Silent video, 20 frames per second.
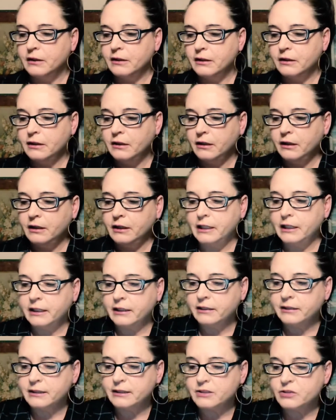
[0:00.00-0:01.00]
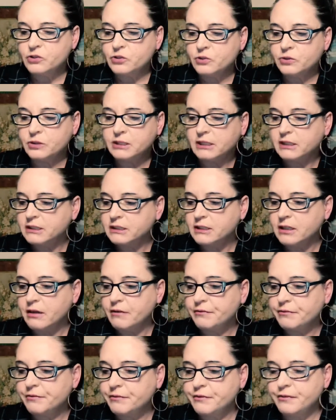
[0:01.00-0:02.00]
I like this juicy stuff.
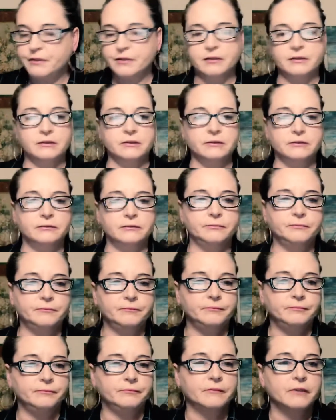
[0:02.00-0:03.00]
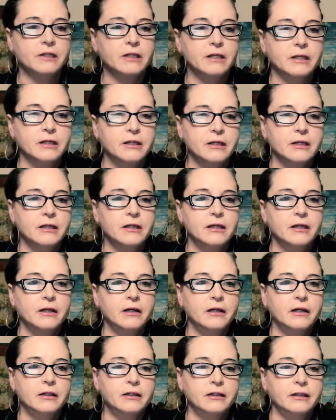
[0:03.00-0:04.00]

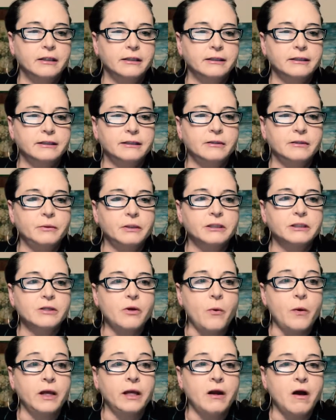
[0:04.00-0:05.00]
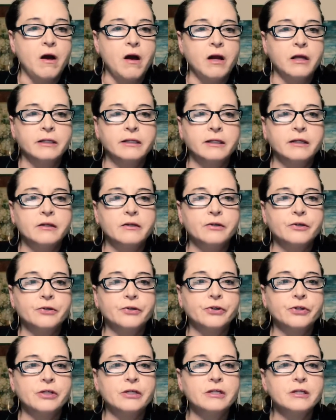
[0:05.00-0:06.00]
Let's see what's going on
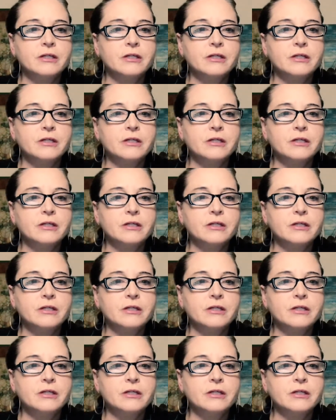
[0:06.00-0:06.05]
here.